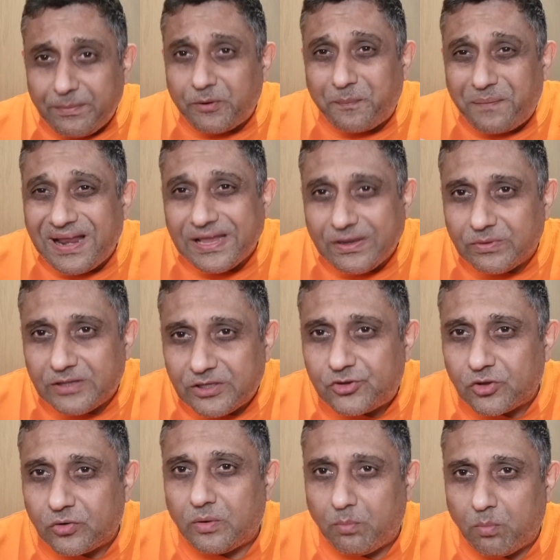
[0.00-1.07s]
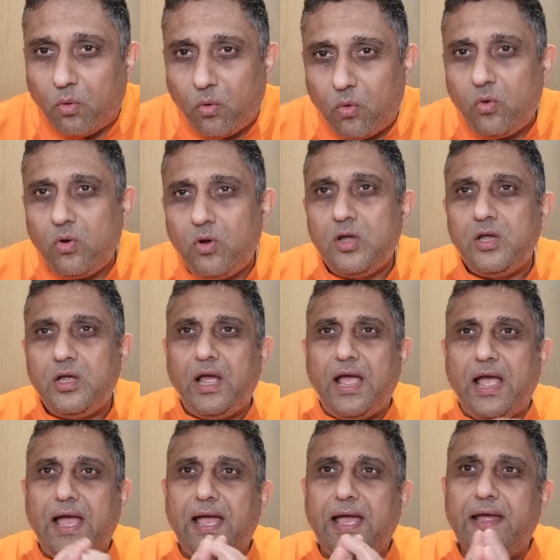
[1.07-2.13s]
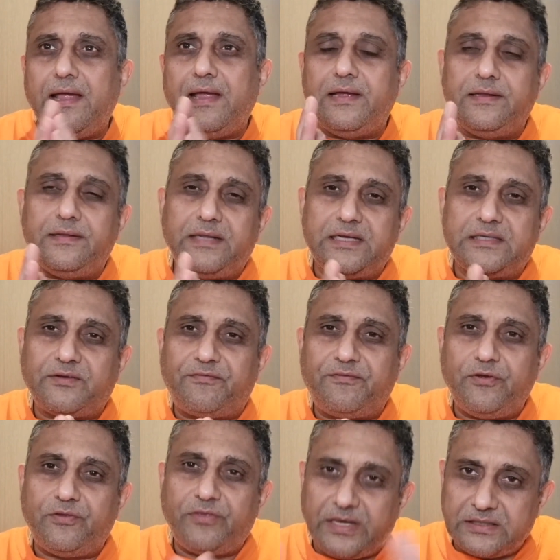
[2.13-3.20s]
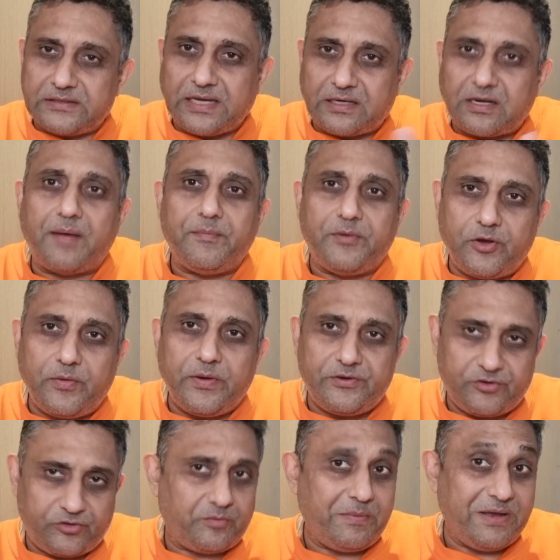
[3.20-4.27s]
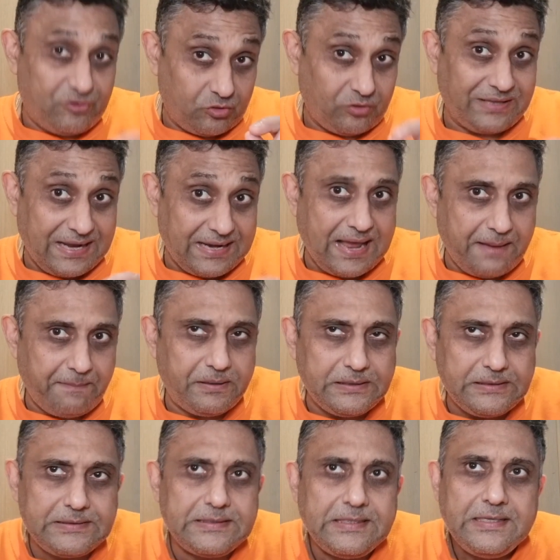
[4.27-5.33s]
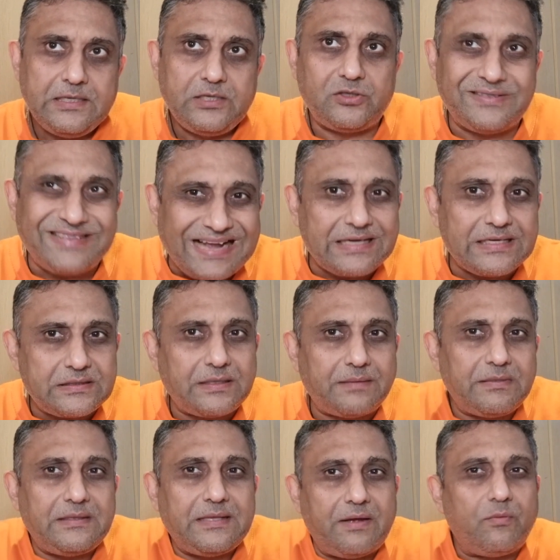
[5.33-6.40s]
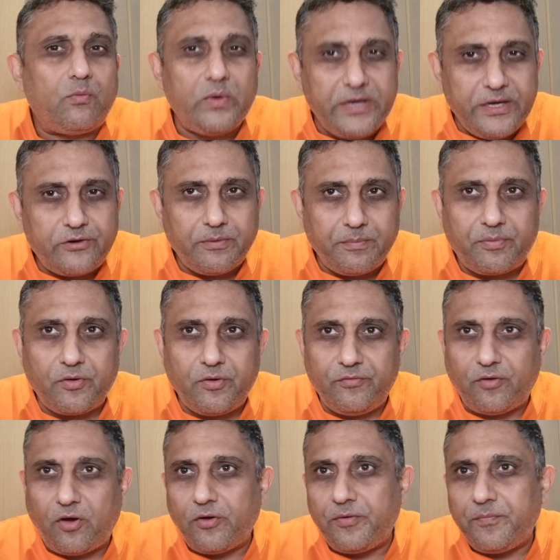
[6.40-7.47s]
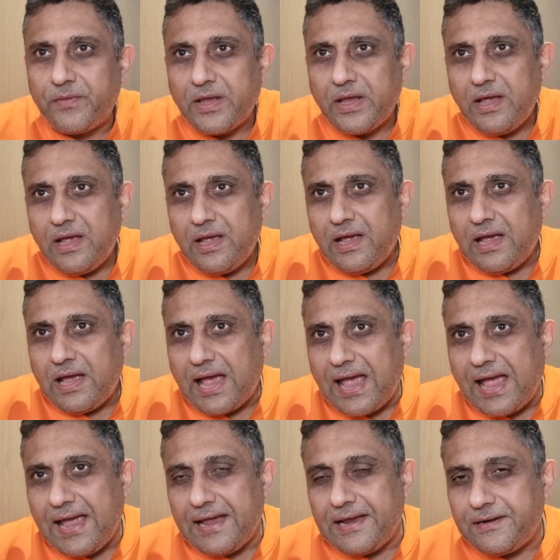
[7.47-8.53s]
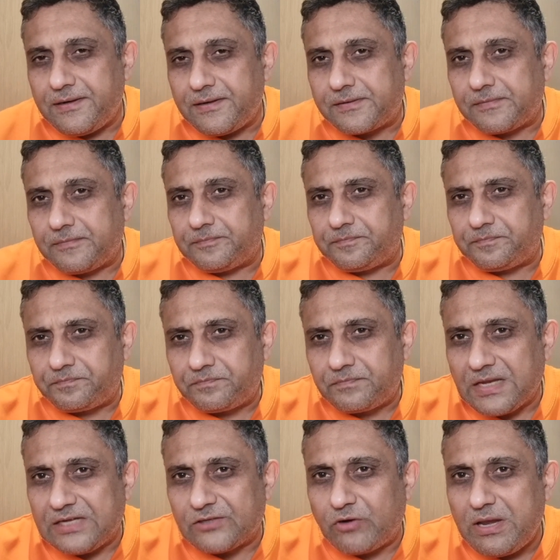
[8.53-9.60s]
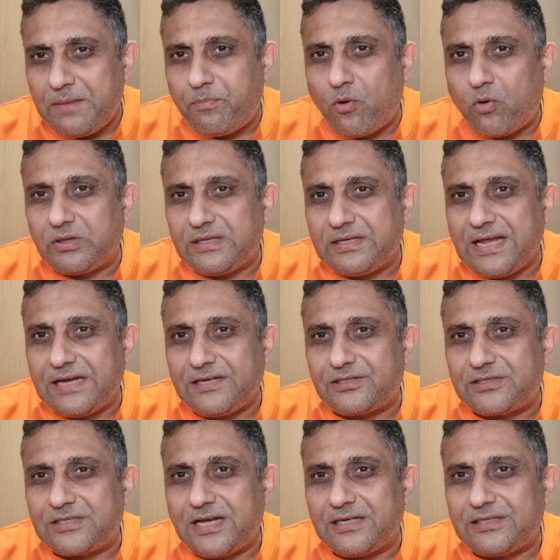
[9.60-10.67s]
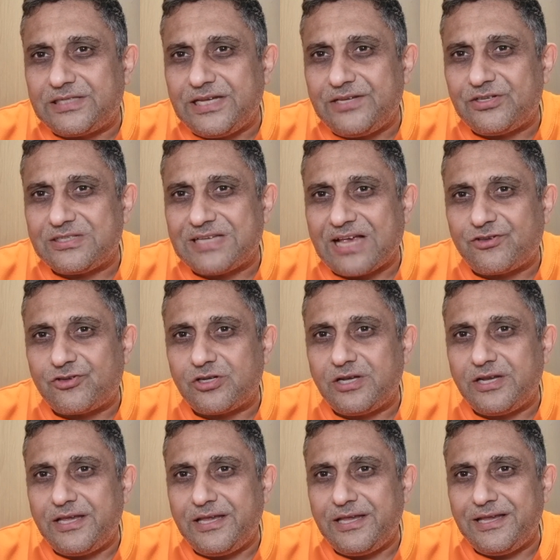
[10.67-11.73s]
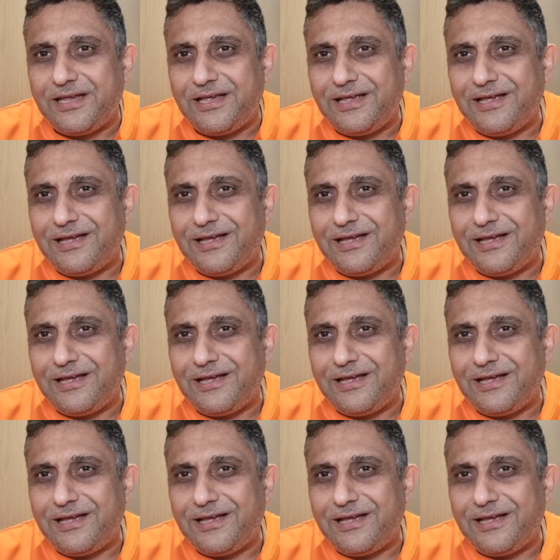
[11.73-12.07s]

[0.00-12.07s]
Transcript: them to play with the children more, and there's a few things that I'm doing just to make sure that happens. So that is something that we need to improve on, and it's really important that teachers actually,